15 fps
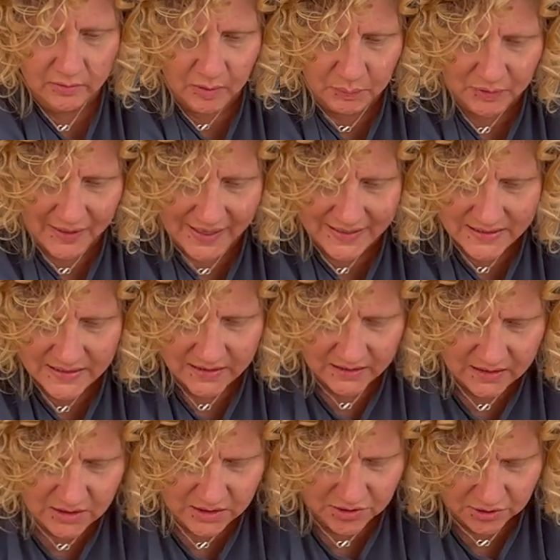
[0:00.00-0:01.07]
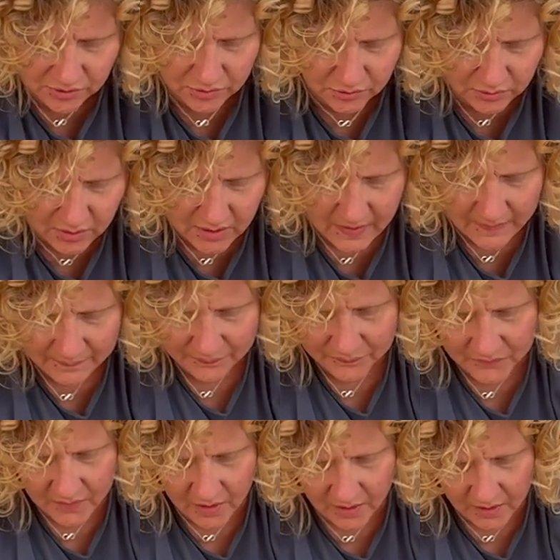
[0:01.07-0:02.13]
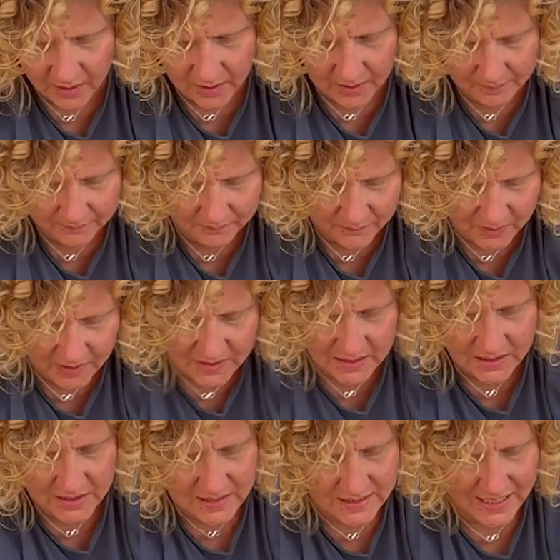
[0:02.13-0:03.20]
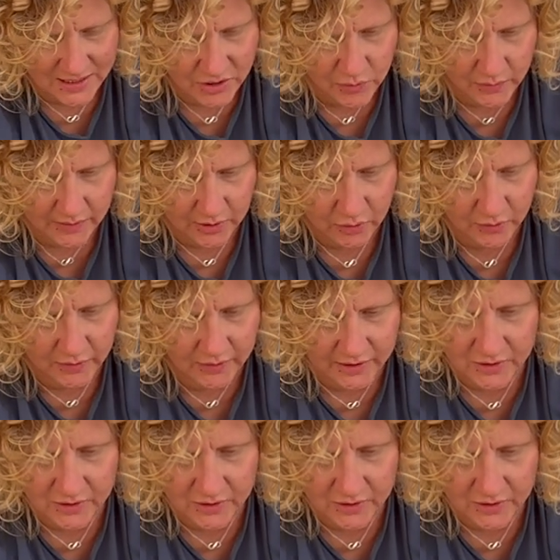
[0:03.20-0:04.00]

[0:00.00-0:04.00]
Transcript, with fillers: the plastic to, because this is actually acrylic,